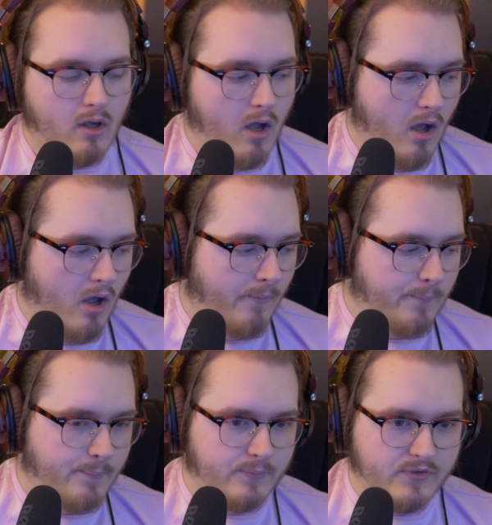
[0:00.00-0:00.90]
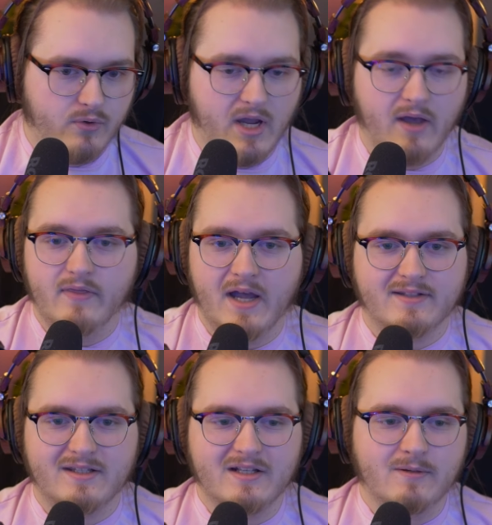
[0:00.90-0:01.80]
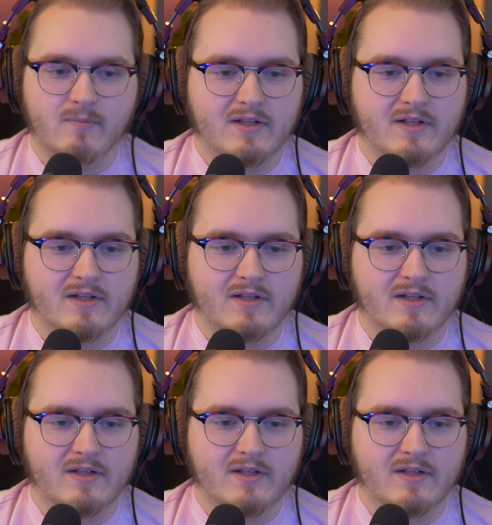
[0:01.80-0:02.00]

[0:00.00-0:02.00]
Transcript: Uh, so yeah, that's, it's a,